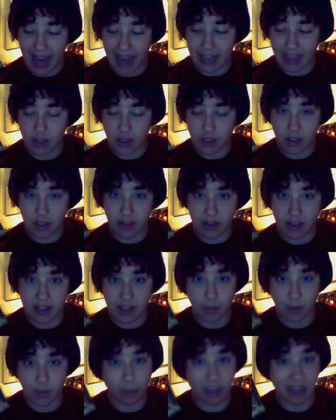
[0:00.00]
and
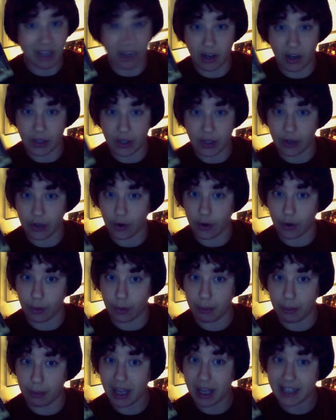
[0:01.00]
this will be our
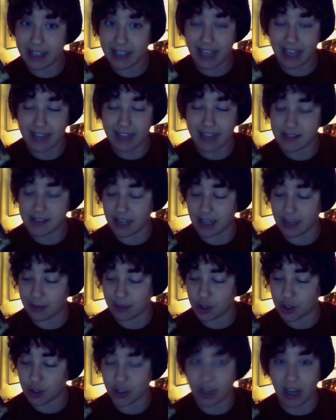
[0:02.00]
inaugural podcast.
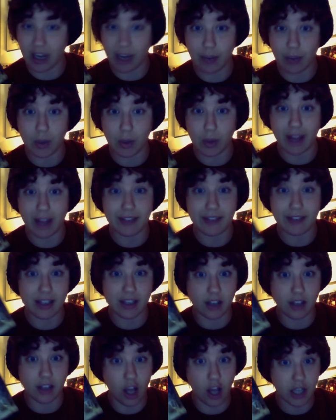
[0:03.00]
I'm sure I will have
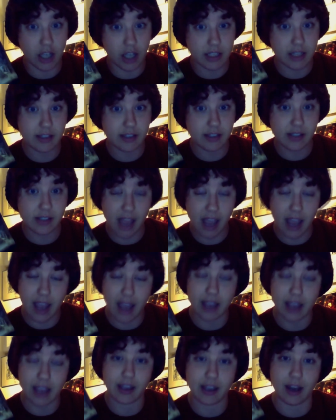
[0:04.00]
a lot to
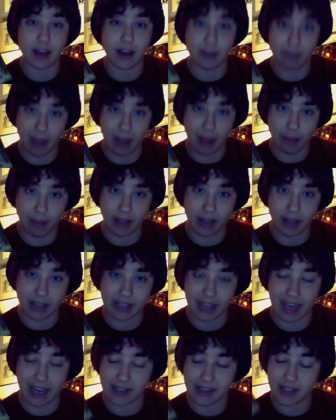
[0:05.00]
say come that
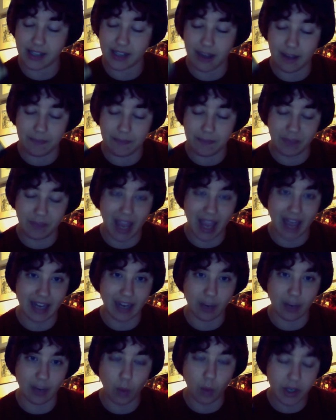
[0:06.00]
podcast,
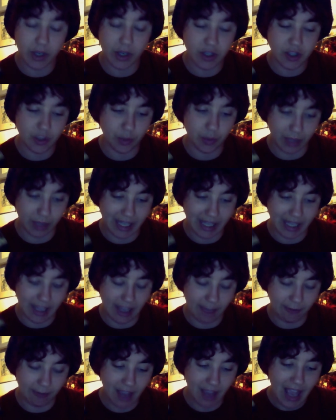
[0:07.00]
and I wonder
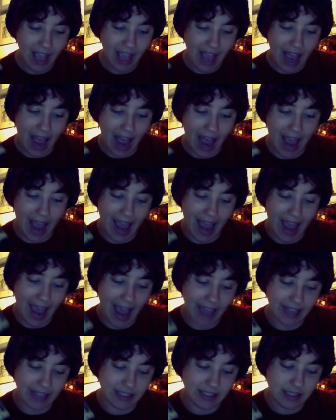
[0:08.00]
really if I
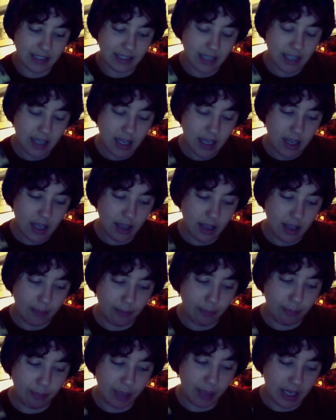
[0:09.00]
hadn't
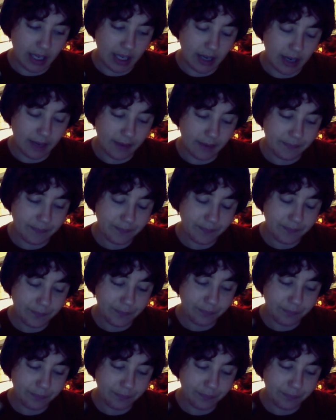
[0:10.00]
been